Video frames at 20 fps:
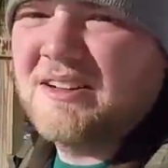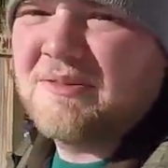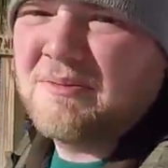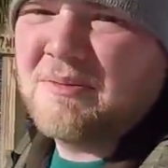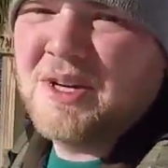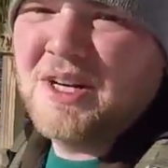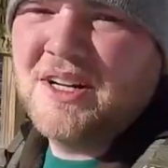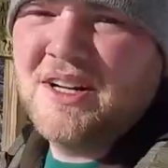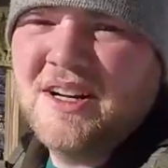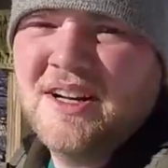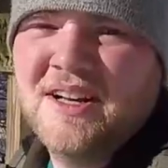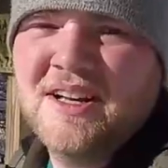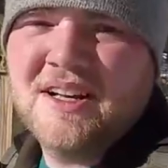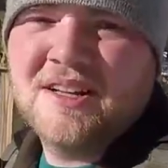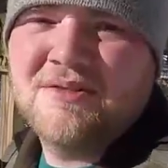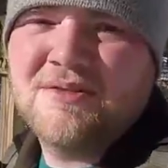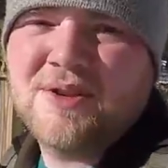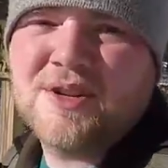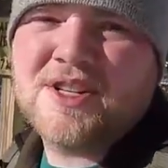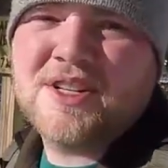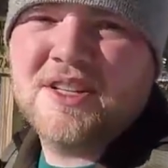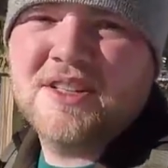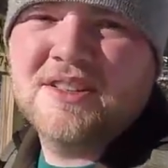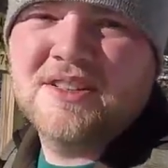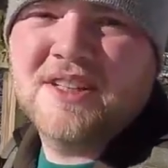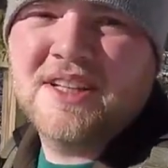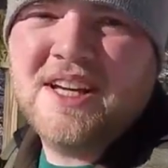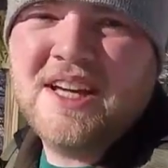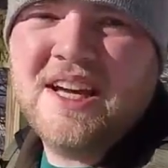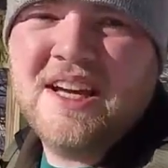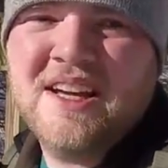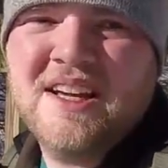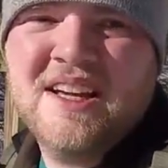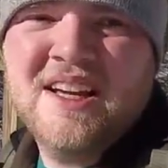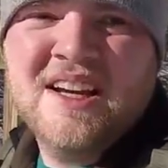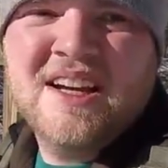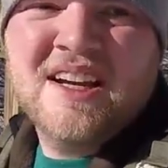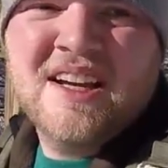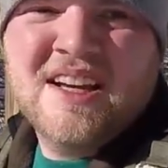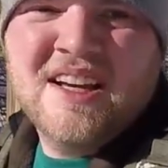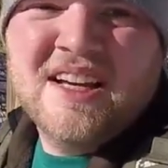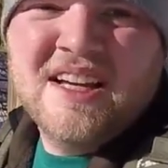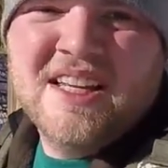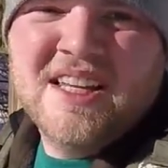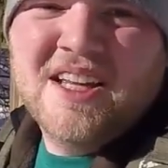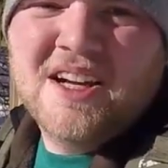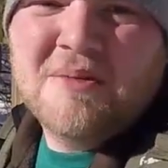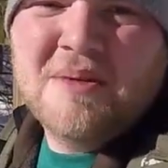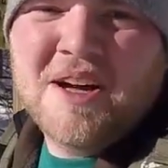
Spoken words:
But unfortunately, they're